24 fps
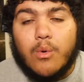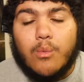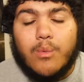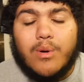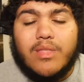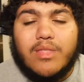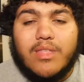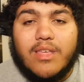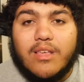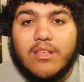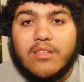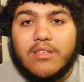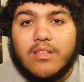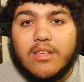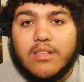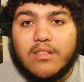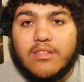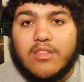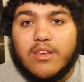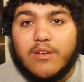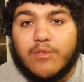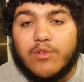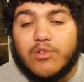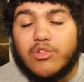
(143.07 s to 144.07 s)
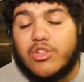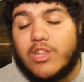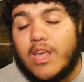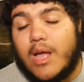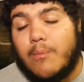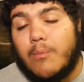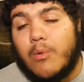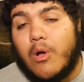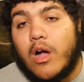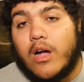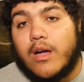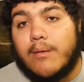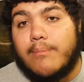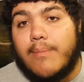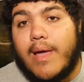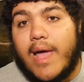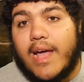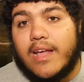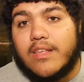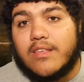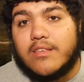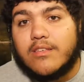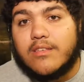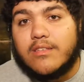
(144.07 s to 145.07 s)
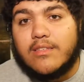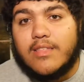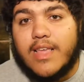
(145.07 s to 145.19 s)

with these silver shamrock masks.